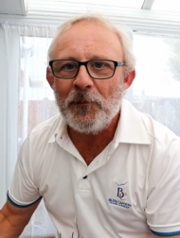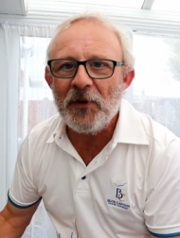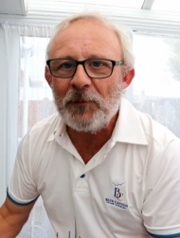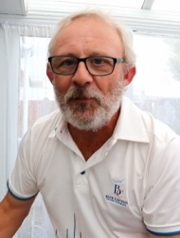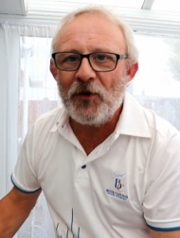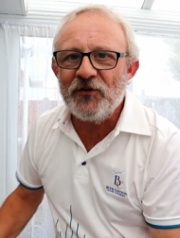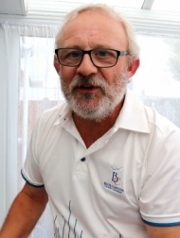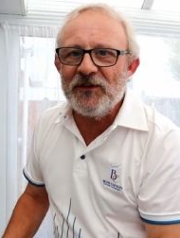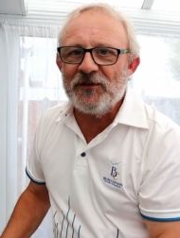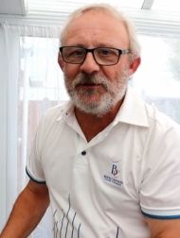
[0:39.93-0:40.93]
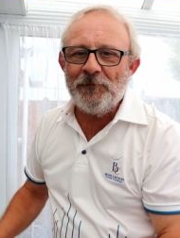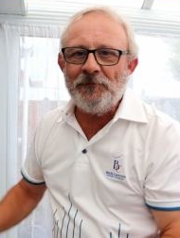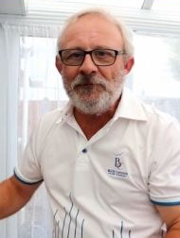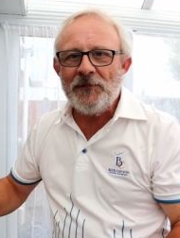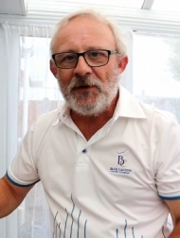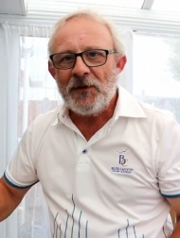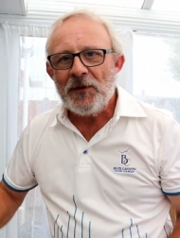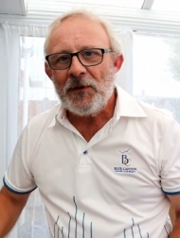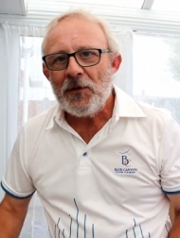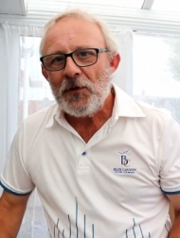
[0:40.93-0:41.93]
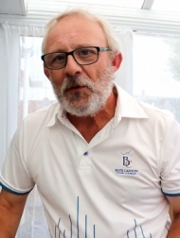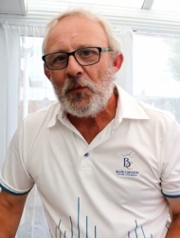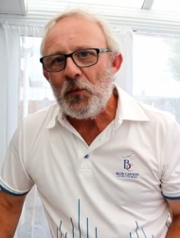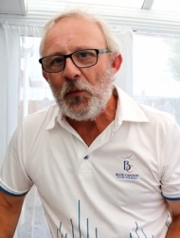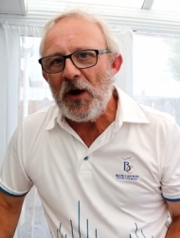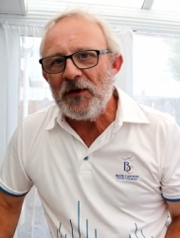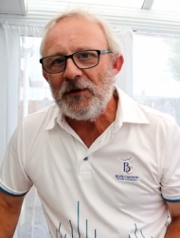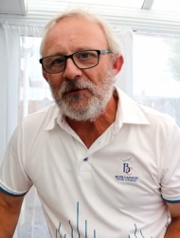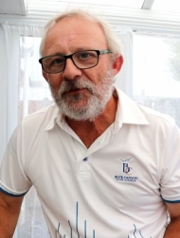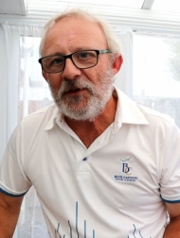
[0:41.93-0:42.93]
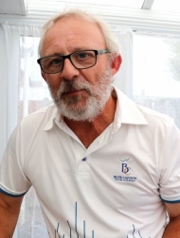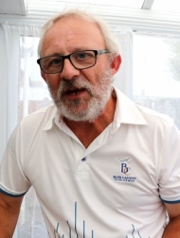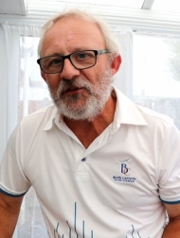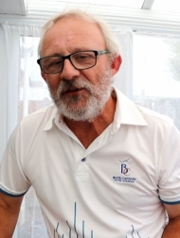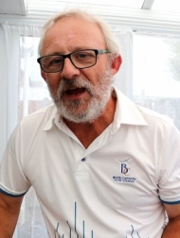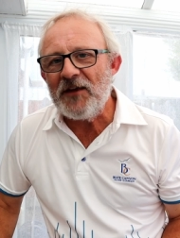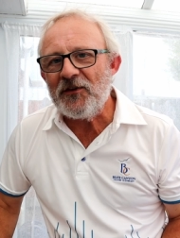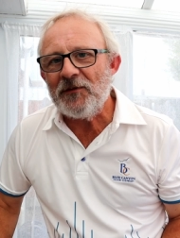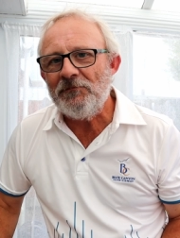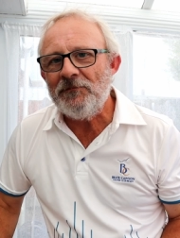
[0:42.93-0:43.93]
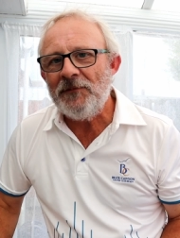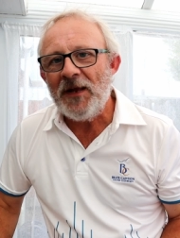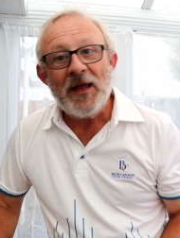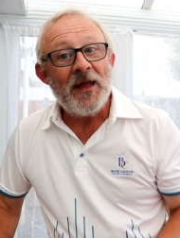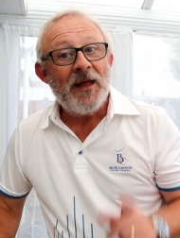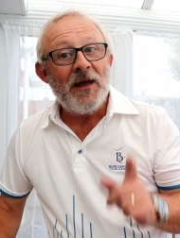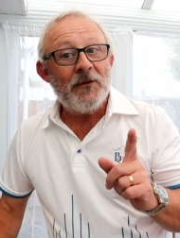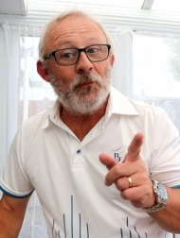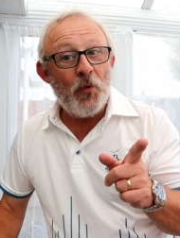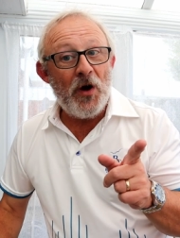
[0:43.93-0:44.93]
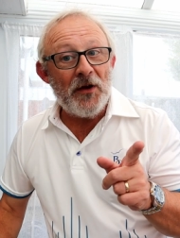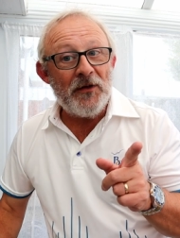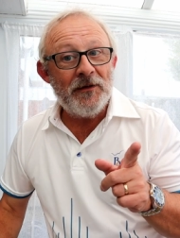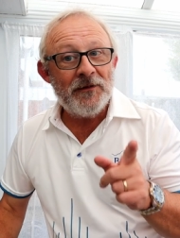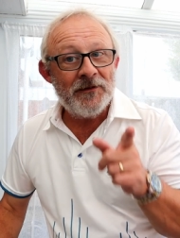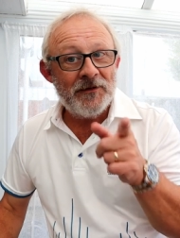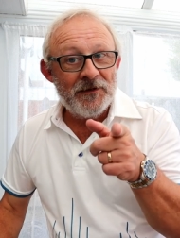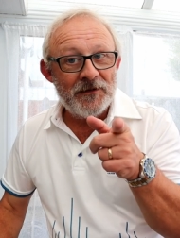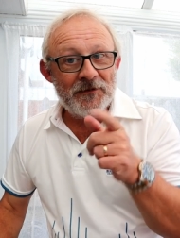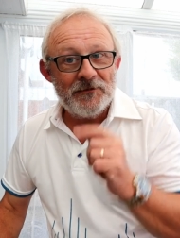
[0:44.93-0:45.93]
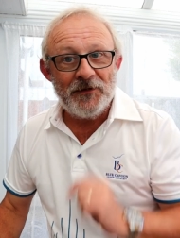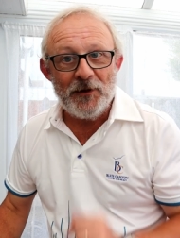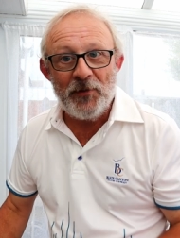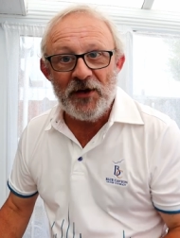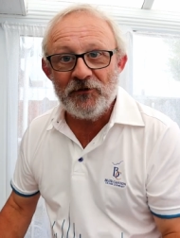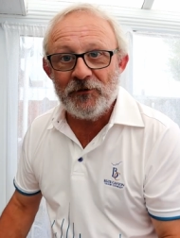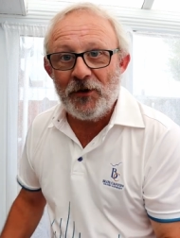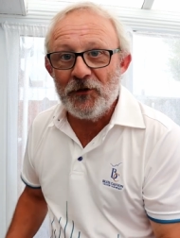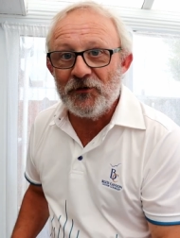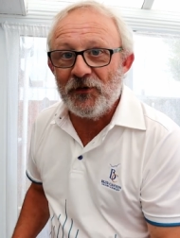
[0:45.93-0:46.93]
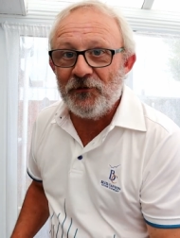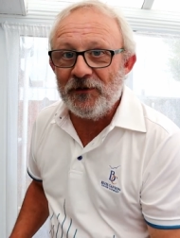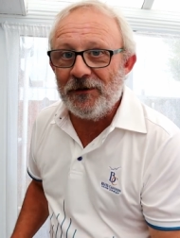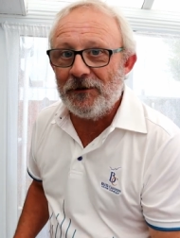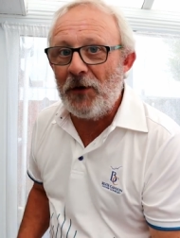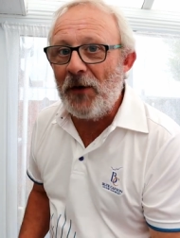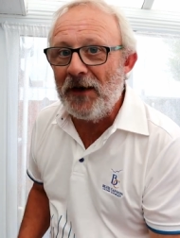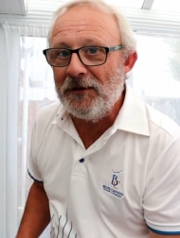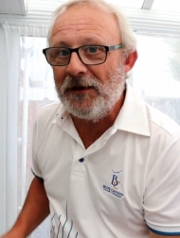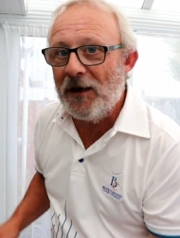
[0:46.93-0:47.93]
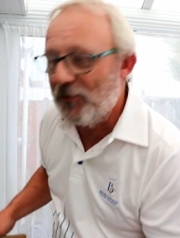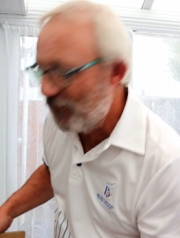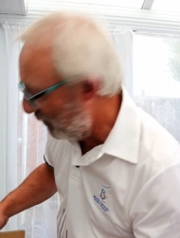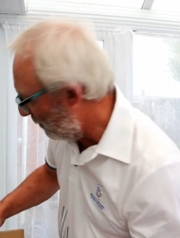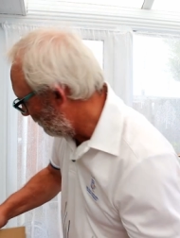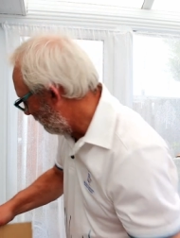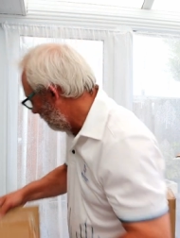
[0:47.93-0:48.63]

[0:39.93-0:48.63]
Big boxes. One for the best net and one for the best gross for you low handicappers.